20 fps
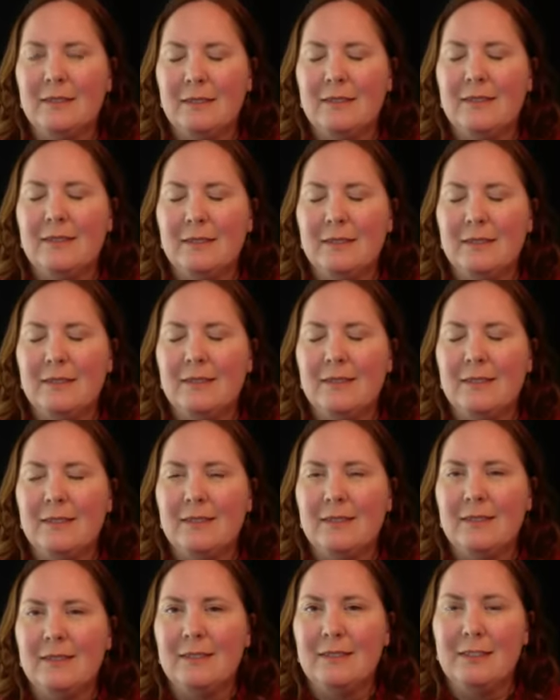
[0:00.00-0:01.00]
Not at
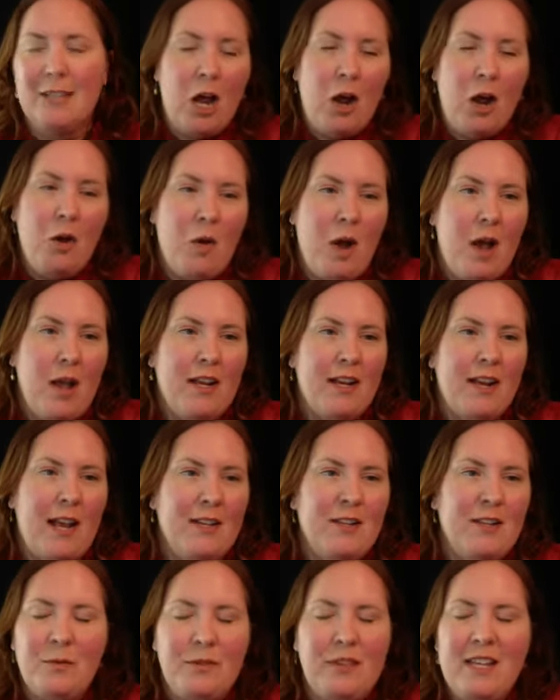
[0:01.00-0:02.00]
all. no, I, I
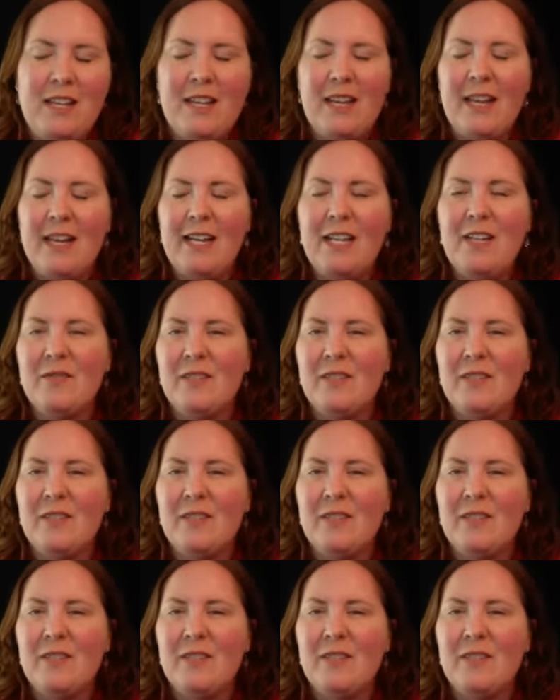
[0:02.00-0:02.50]
don't think I